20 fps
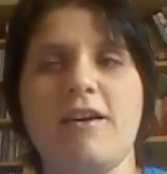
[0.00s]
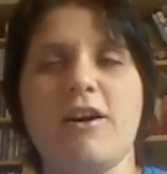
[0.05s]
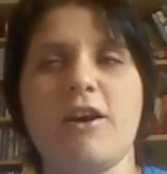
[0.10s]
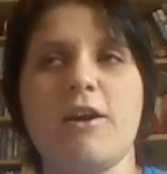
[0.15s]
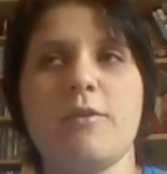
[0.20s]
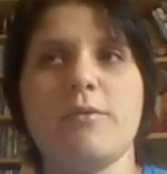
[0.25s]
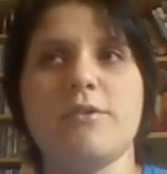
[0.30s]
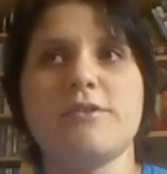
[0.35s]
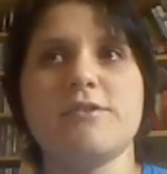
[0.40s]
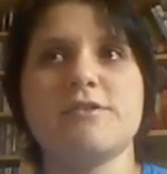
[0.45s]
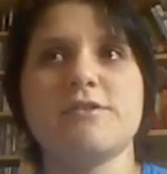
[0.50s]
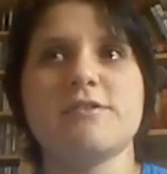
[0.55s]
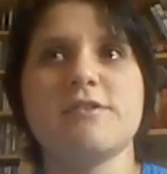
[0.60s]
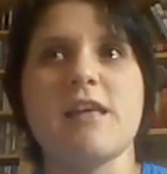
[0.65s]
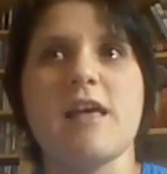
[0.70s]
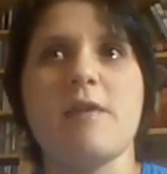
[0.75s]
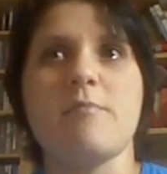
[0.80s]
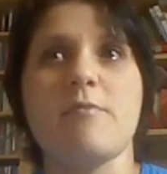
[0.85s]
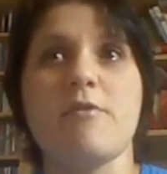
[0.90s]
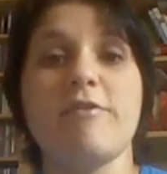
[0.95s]
I
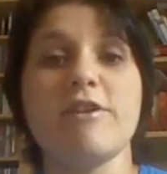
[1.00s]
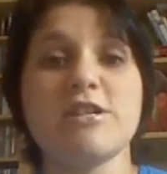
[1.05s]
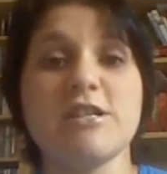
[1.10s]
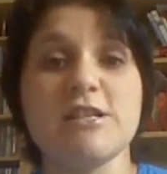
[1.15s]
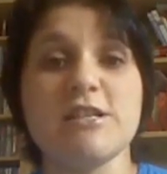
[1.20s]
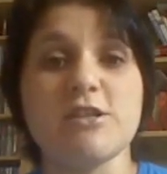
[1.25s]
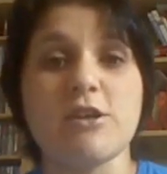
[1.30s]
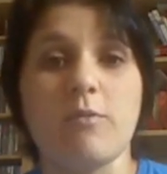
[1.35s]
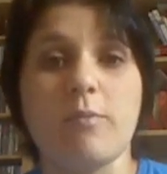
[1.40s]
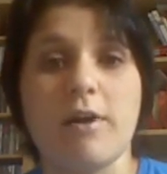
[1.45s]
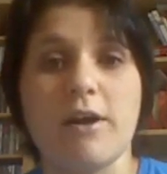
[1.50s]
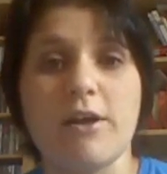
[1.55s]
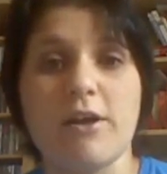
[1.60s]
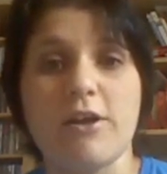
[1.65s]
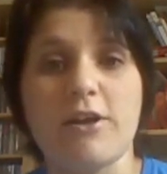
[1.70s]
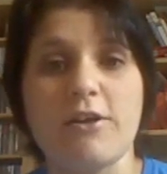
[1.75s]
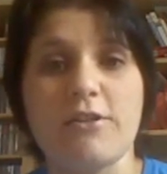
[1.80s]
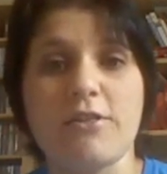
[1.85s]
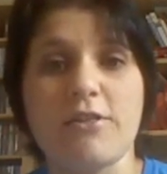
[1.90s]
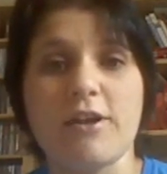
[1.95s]
was originally told by
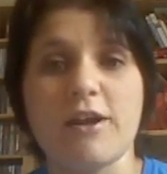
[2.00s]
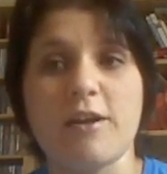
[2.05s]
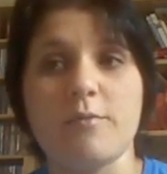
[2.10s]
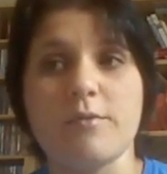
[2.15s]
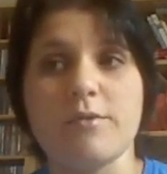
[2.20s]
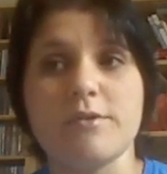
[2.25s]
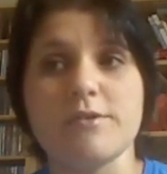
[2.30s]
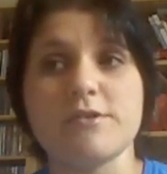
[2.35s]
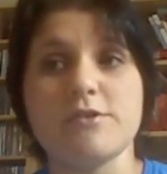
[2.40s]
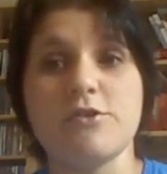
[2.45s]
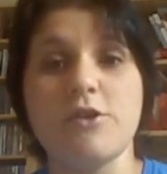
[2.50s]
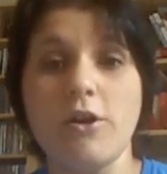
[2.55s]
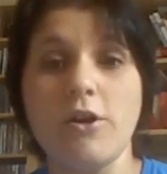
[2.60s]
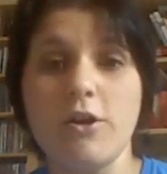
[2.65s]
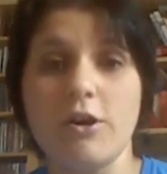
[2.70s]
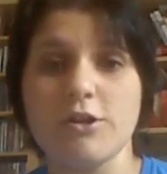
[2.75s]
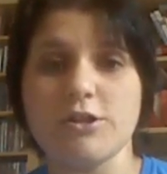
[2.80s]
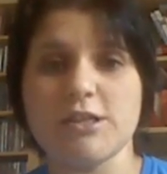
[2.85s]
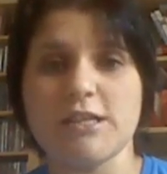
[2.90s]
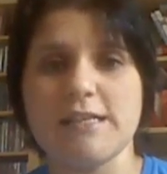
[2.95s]
her that it was
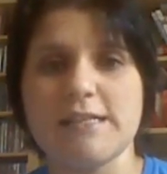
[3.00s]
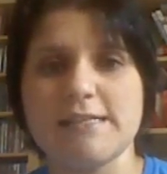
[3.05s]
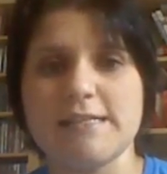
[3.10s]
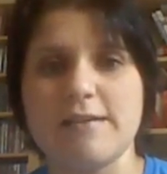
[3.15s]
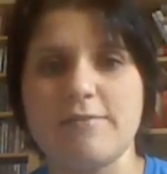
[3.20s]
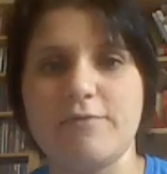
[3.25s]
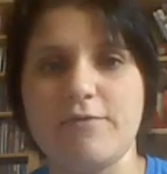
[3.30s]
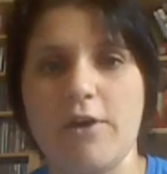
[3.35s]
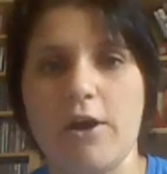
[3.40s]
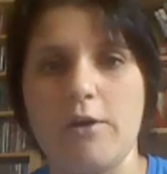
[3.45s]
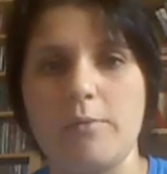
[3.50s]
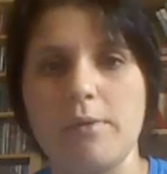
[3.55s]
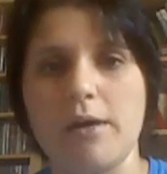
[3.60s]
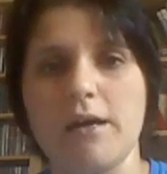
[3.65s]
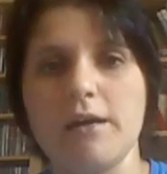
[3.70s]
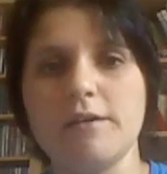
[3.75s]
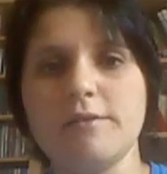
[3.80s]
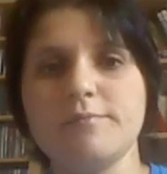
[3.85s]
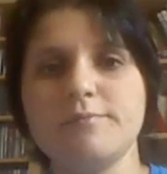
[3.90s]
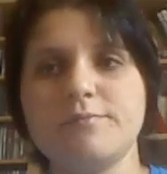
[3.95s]
non-Hodgkin's
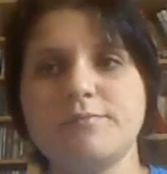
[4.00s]
lymphoma,